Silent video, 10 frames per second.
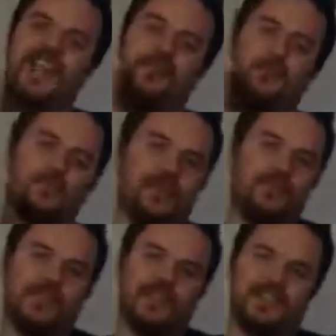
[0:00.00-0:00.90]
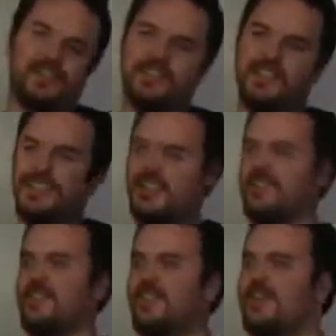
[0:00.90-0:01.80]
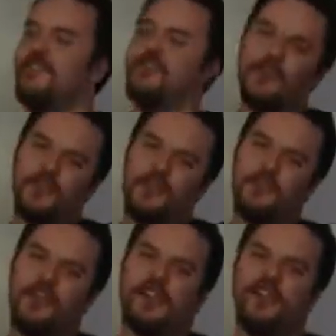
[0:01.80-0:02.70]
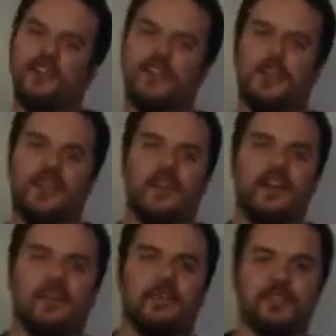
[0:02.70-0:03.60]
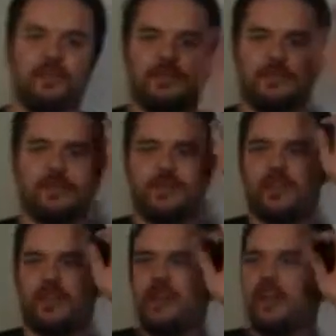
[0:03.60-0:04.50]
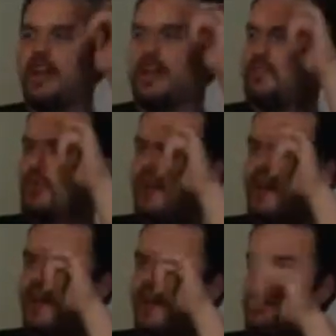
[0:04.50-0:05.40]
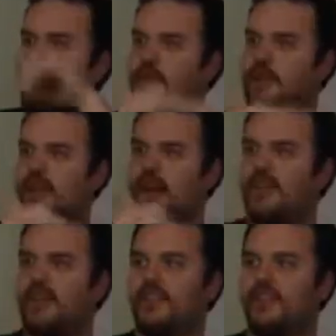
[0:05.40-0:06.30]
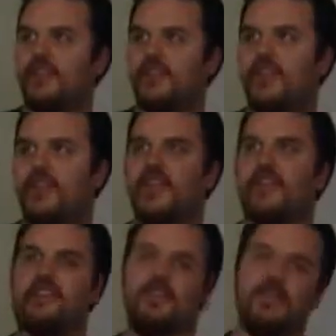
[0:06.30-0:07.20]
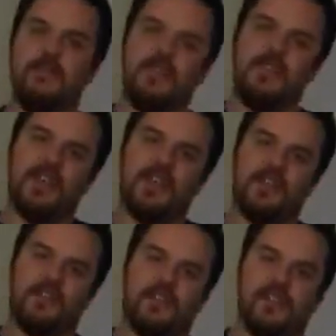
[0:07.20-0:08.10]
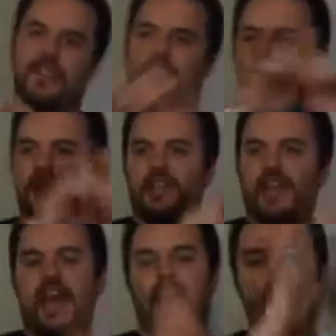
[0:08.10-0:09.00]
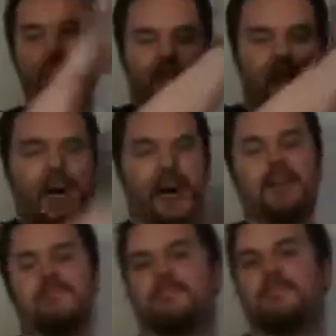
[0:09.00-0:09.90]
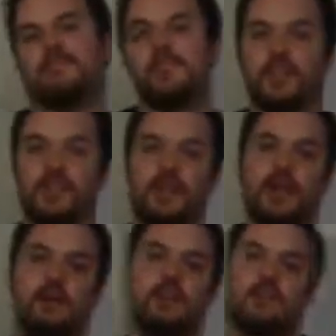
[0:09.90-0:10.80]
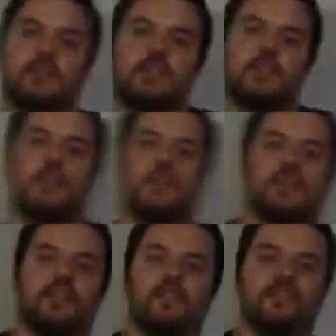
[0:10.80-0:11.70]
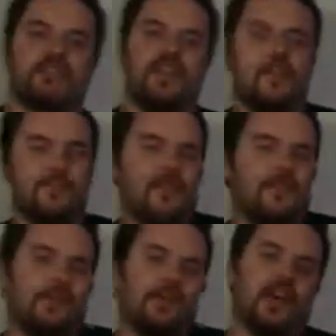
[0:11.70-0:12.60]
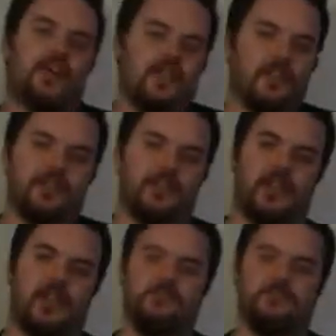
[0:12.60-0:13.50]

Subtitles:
Walmart for like 40 bucks. But somebody chips in and goes, hey Brad, you could have gotten this same thing for like 30 at blah. So yeah, you know, it's just to help everybody out and go from there.